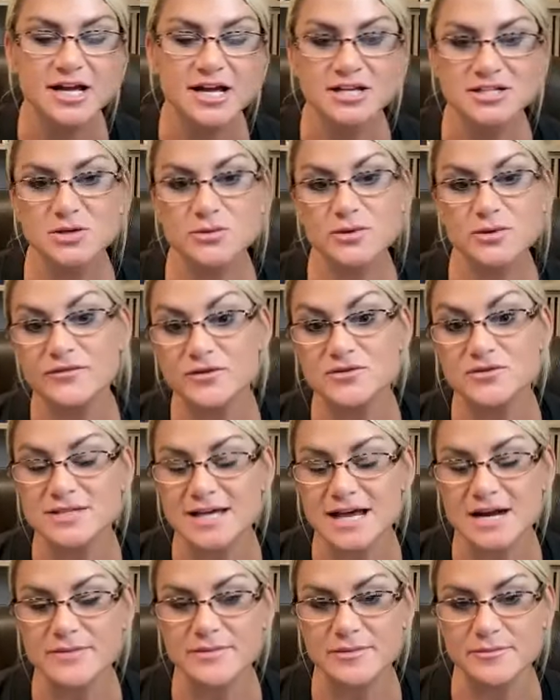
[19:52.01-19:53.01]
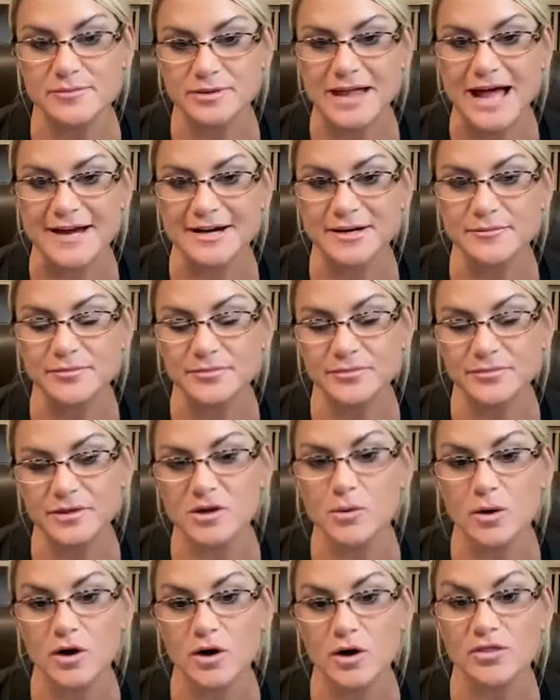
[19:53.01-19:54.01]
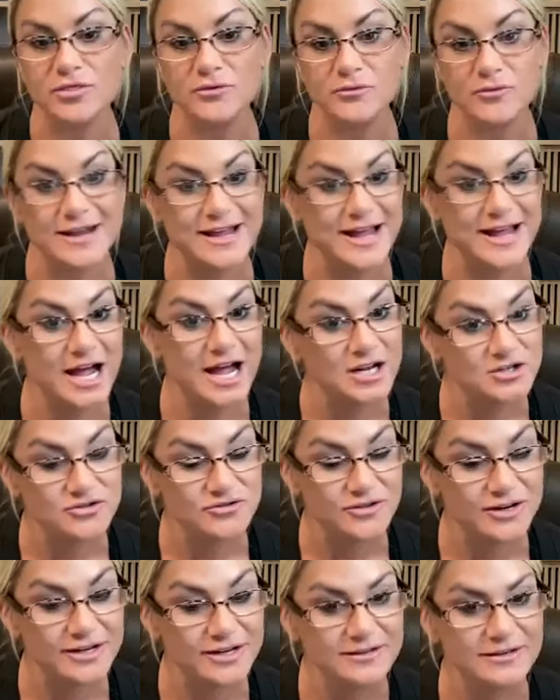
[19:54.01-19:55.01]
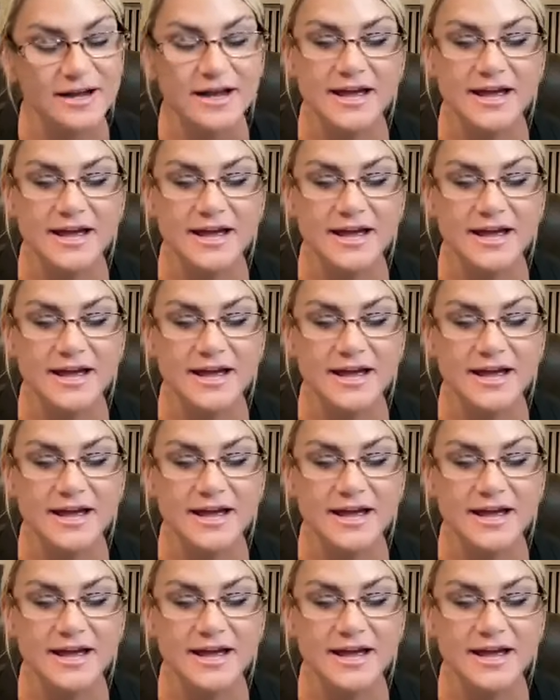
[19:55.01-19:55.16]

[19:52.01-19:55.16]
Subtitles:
So if you sign up a platinum, you earn 300.